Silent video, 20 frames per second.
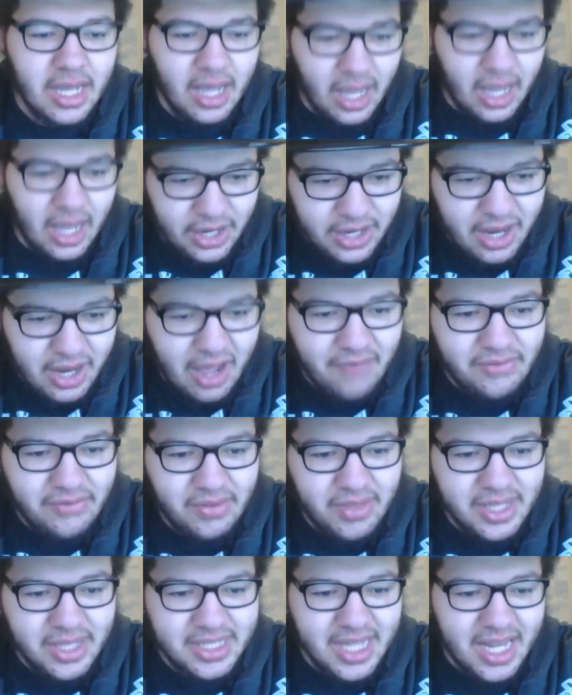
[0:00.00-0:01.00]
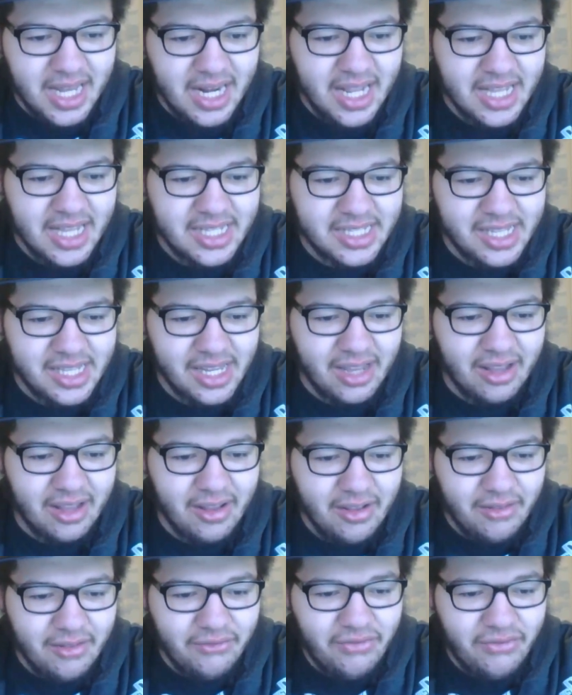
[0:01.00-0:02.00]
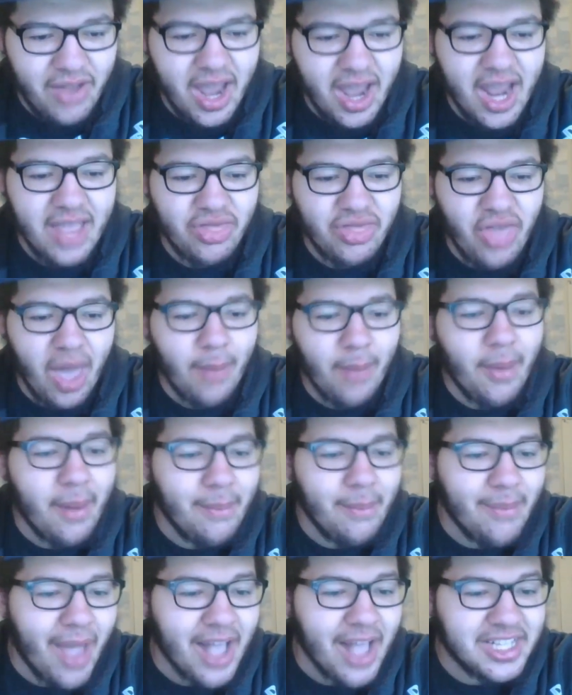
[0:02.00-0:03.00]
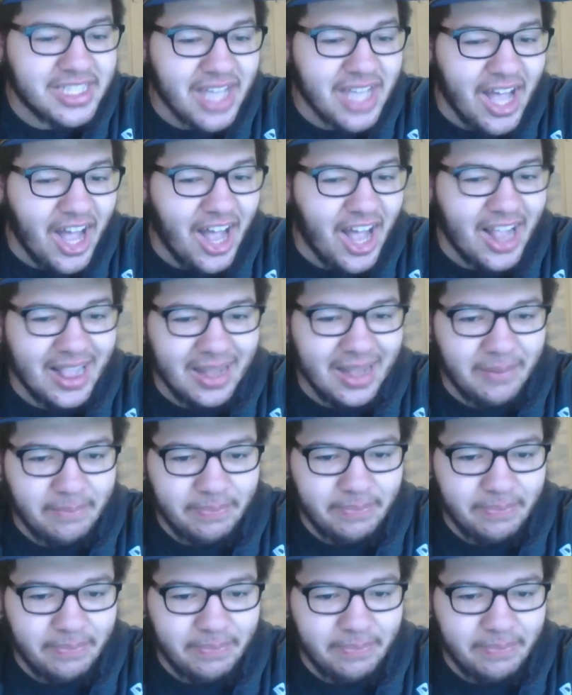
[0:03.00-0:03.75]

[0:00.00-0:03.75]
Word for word: Enough of this idiocy! Feed them a missile!